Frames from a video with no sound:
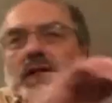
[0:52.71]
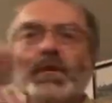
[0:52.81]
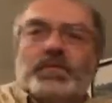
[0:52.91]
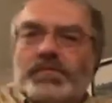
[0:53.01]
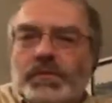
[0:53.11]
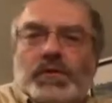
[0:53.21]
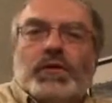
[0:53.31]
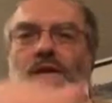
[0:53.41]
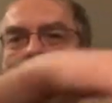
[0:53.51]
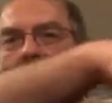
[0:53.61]
and then I
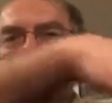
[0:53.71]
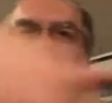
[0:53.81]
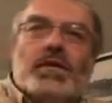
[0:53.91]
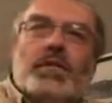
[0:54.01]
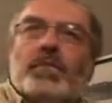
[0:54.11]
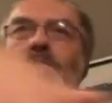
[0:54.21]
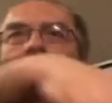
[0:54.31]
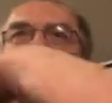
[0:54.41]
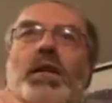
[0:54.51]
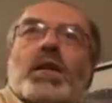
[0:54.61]
sanded
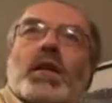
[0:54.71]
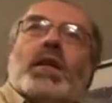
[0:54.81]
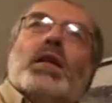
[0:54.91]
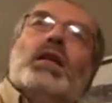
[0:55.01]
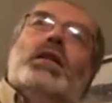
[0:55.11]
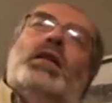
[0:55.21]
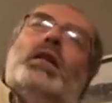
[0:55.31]
them, and